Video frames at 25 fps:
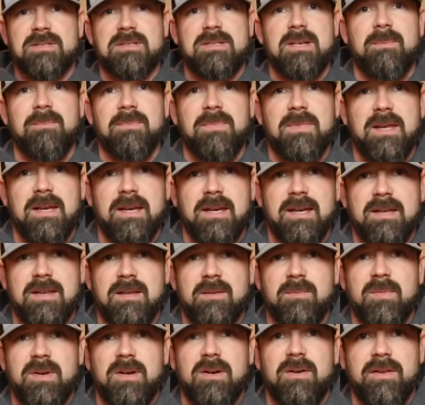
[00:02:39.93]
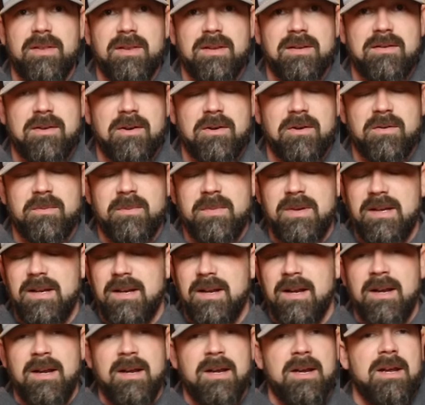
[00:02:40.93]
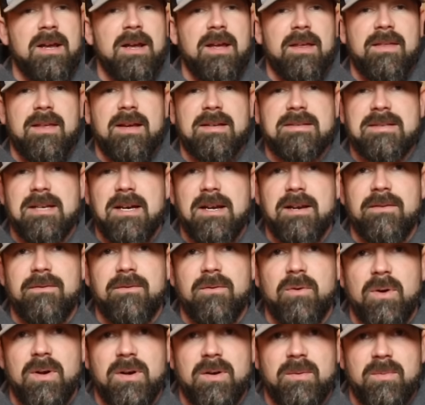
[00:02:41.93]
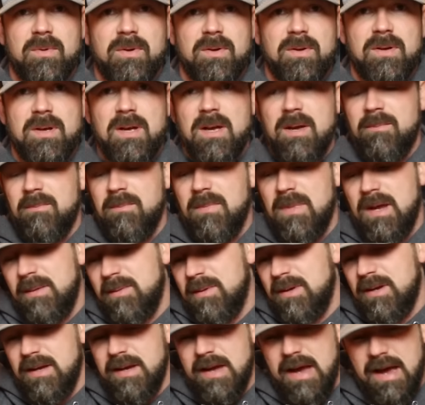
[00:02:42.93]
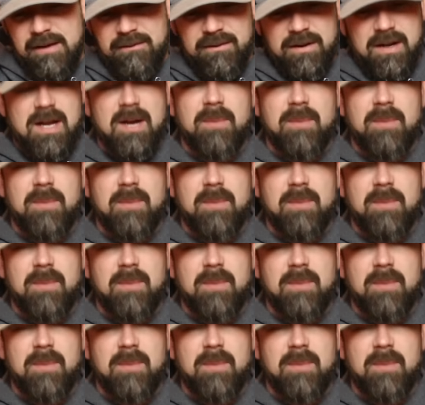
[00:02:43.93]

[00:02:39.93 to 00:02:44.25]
something in the middle of the tournament. That's unavoidable. Maybe have a